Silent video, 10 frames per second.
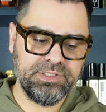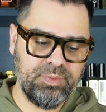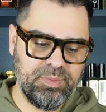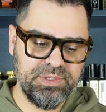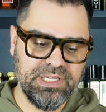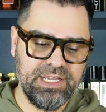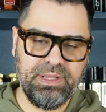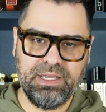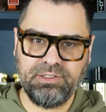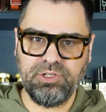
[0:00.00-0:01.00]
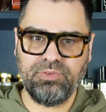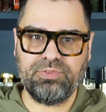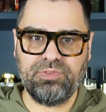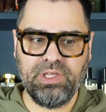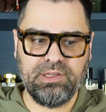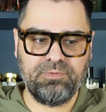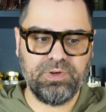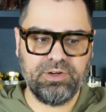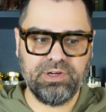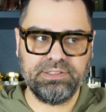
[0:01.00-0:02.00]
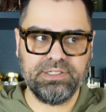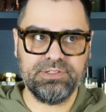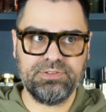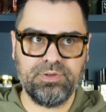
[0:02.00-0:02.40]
It's going to be beside me. I don't think Fragrantica's